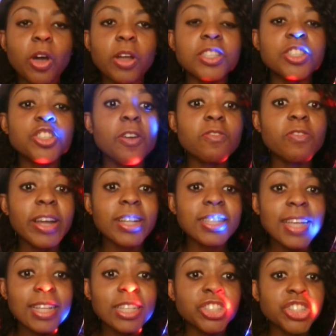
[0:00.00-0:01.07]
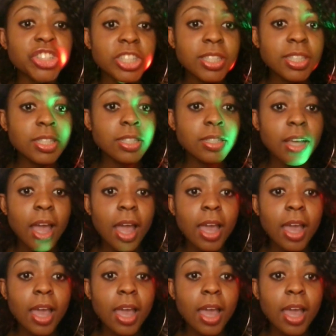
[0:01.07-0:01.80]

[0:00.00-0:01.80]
courtesy of Rant and Gist.